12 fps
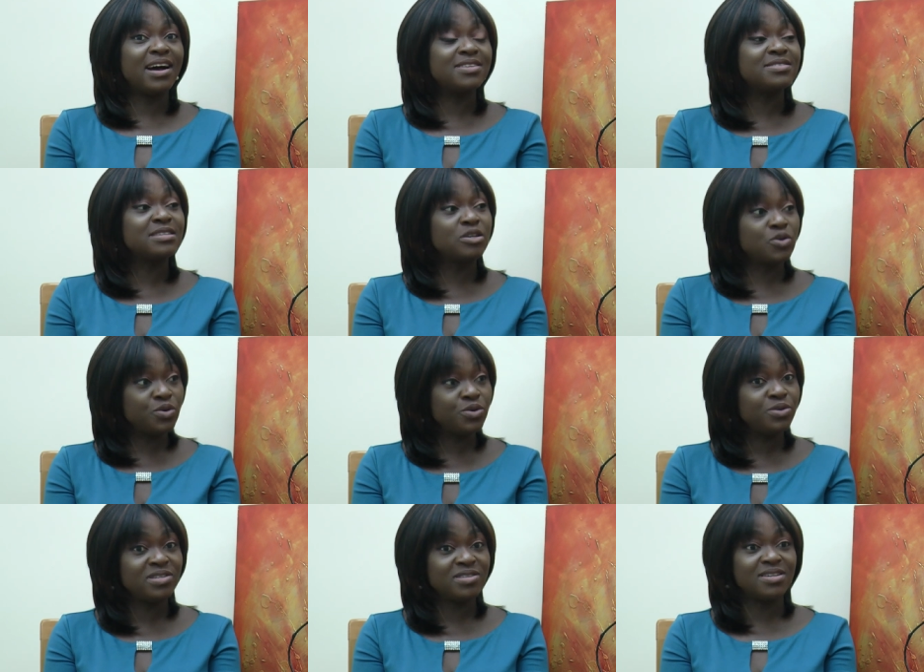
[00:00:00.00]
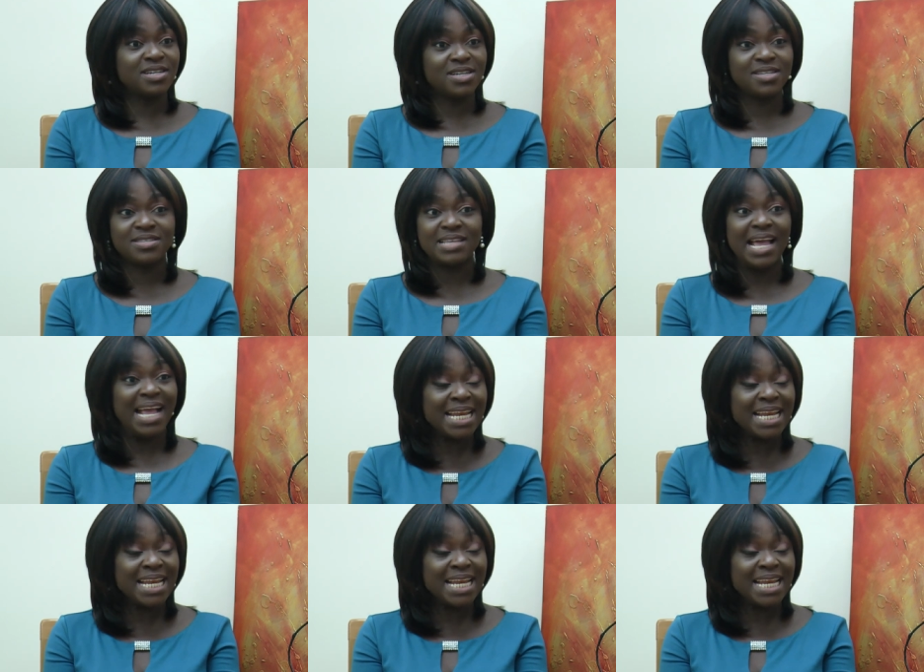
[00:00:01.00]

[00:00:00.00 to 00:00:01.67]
as good as